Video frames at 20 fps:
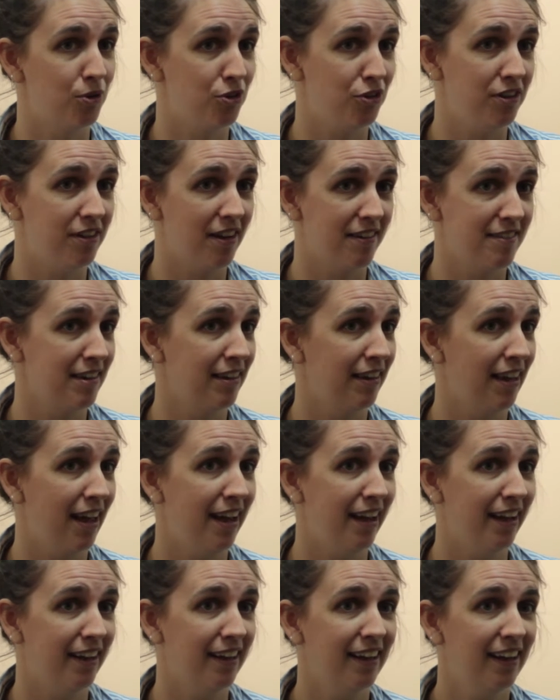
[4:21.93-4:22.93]
what she doesn't
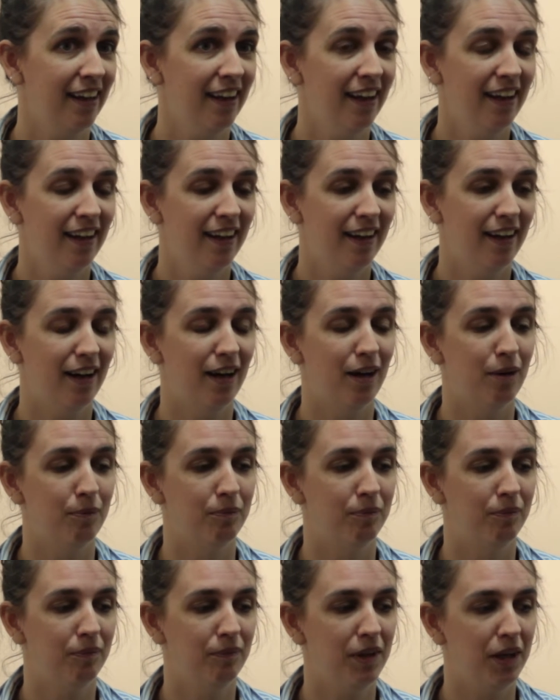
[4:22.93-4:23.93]
like,
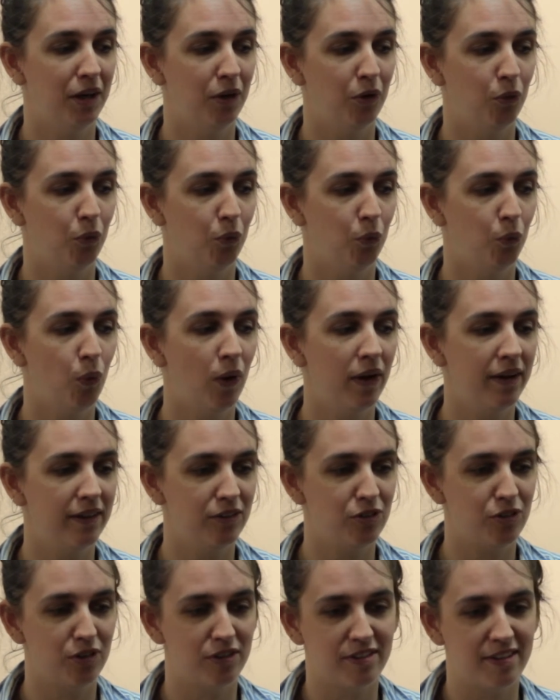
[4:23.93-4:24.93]
you know,
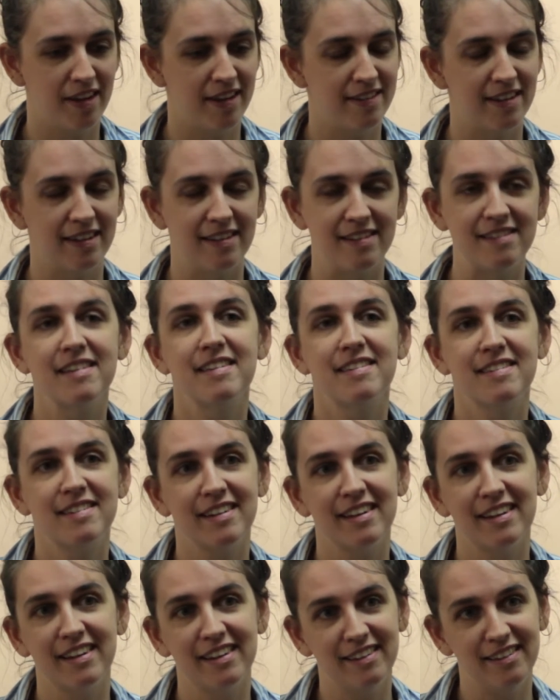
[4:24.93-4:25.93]
what just has
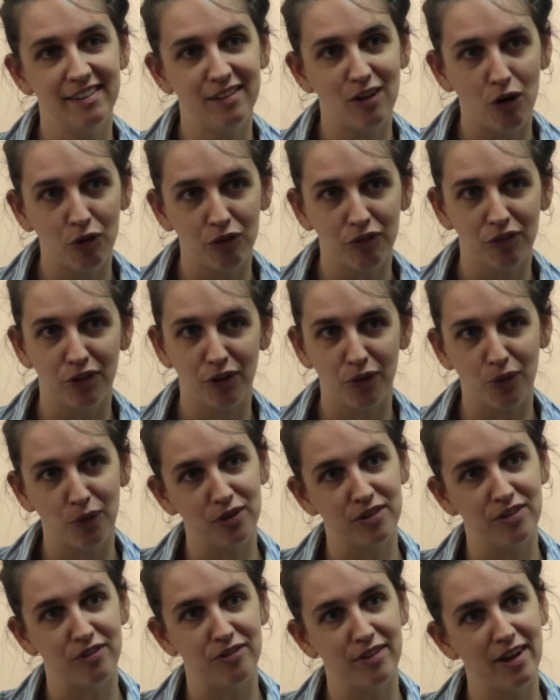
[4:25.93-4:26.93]
existed over the
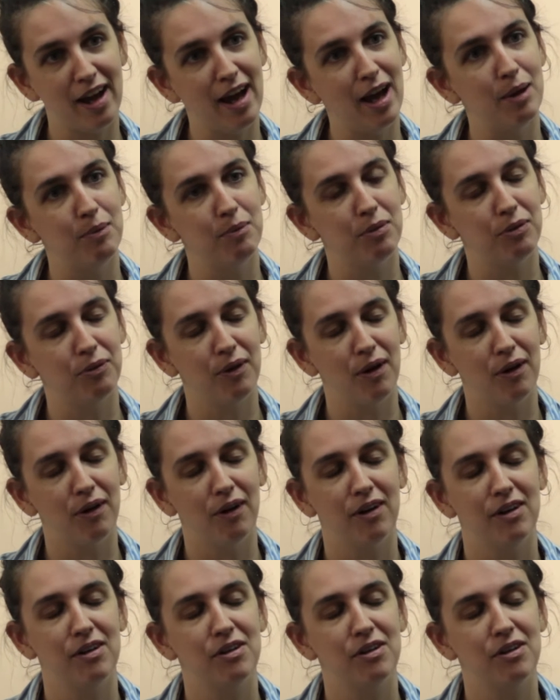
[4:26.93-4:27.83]
course of time throughout